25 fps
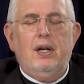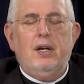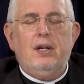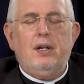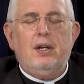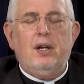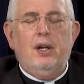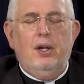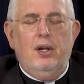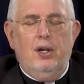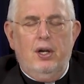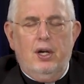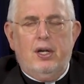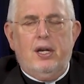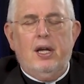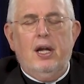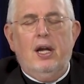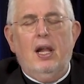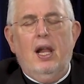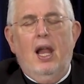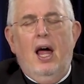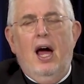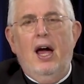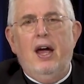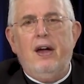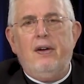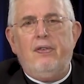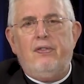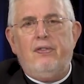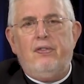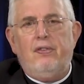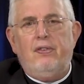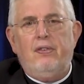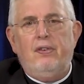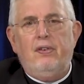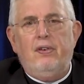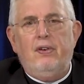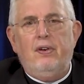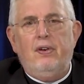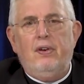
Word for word: to look at life